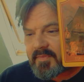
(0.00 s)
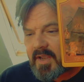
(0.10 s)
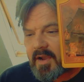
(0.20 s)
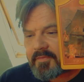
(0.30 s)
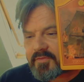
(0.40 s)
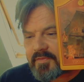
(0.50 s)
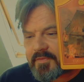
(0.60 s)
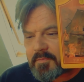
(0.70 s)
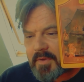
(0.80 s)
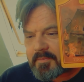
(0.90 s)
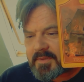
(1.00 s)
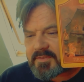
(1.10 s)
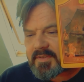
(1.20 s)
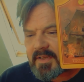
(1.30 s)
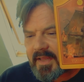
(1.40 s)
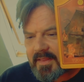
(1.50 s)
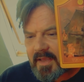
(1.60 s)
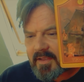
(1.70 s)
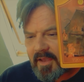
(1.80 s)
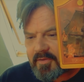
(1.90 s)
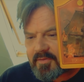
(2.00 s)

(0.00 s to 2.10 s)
After a few moments, let that go.